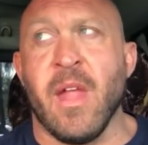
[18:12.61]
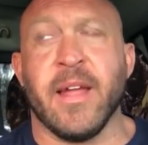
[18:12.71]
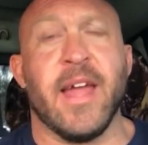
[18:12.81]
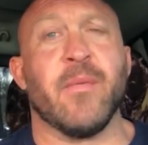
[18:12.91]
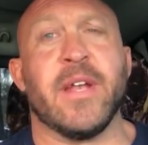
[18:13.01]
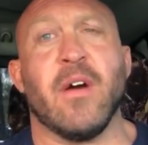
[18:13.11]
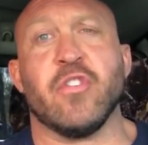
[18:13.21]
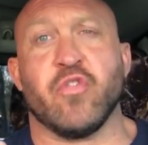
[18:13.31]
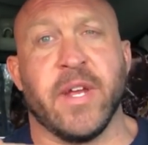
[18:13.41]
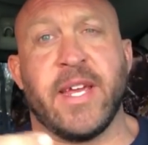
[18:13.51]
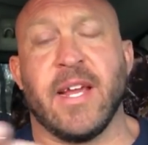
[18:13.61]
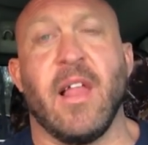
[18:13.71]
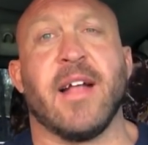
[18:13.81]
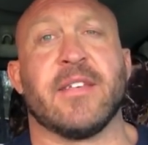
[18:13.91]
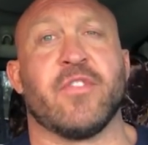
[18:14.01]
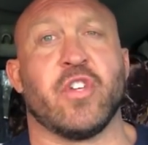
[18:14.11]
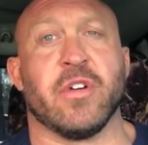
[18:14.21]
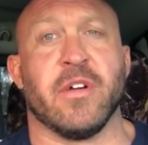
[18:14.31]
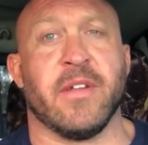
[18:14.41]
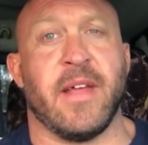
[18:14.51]
again, we know drinking lots of
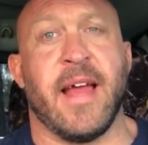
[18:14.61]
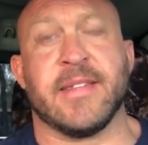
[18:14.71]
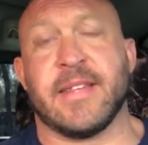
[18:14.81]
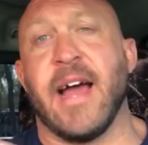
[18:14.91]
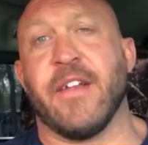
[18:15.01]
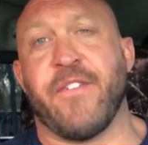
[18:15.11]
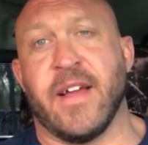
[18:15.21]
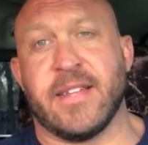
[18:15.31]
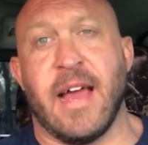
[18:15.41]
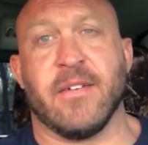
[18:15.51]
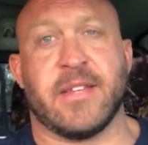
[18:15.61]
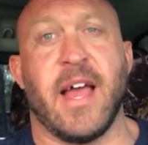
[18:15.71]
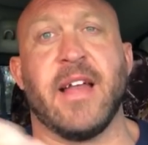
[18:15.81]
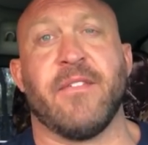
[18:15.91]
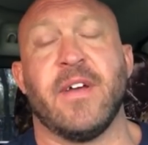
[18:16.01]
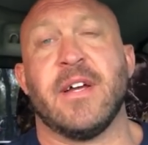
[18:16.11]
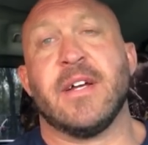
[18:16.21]
sugar that has side effects outside of